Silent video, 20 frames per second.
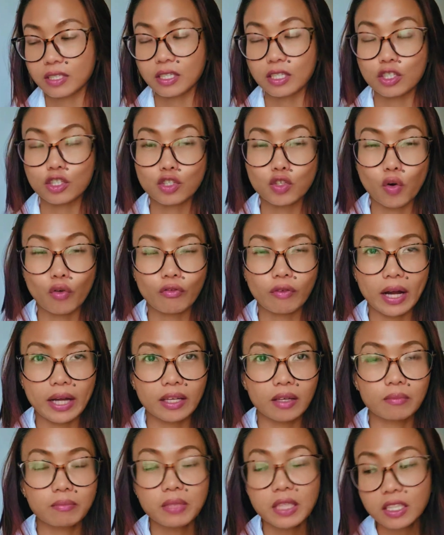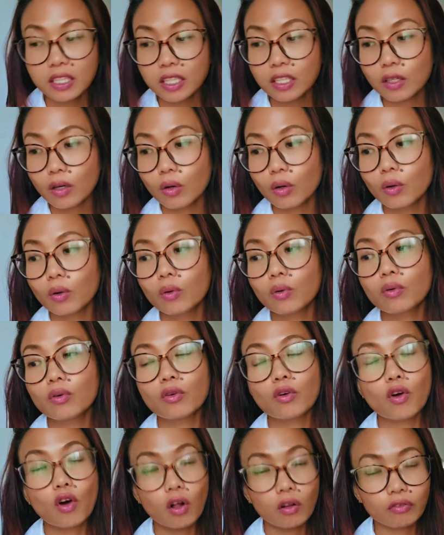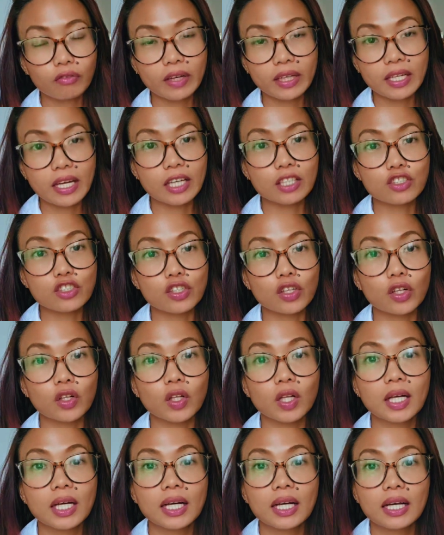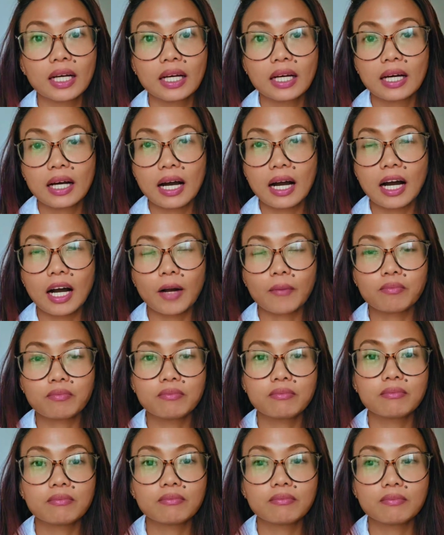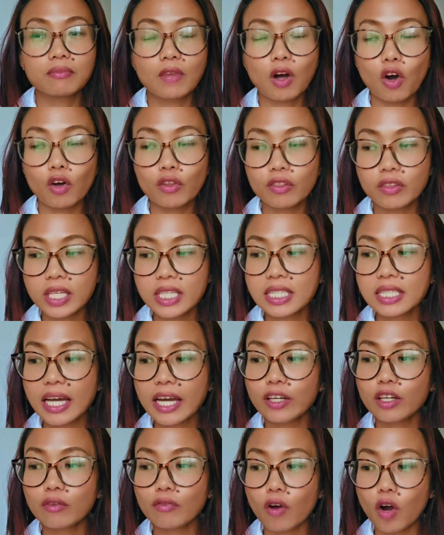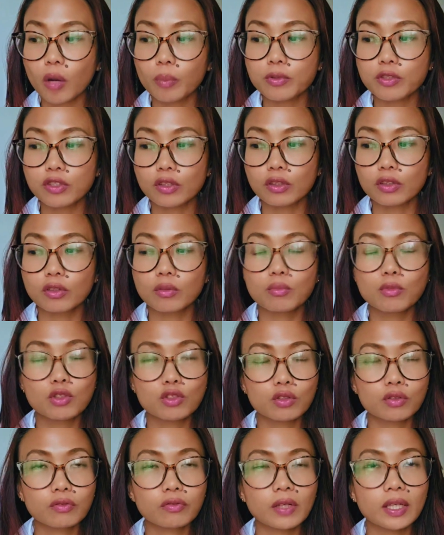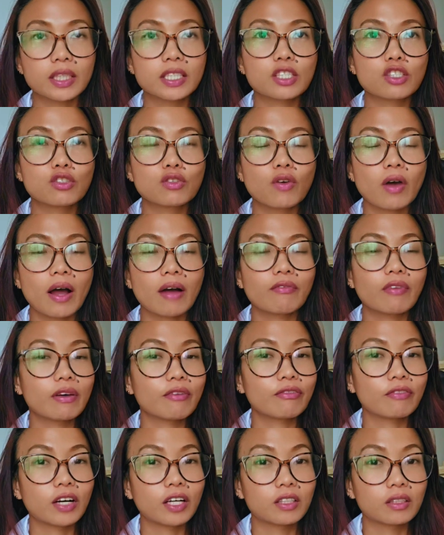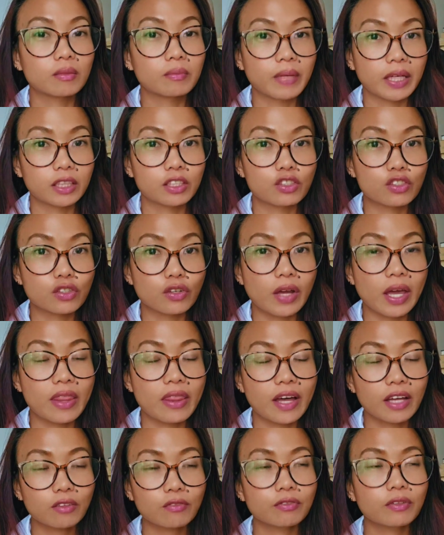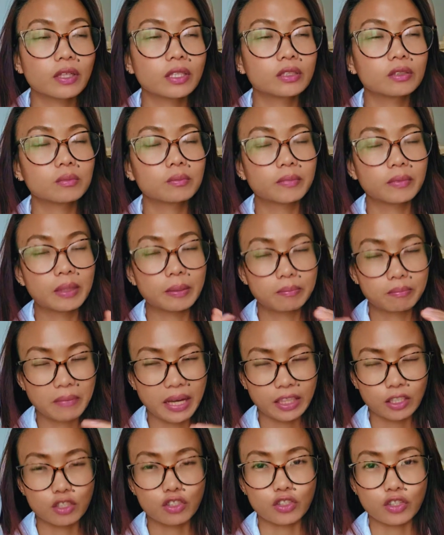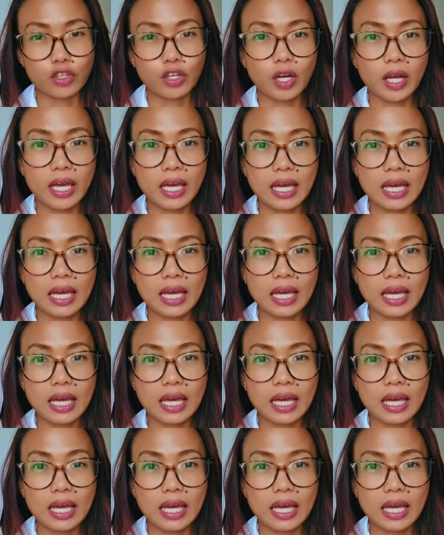So via BDO, Call Financial. On this kind of option, mutual funds, you have a fund manager, and that fund manager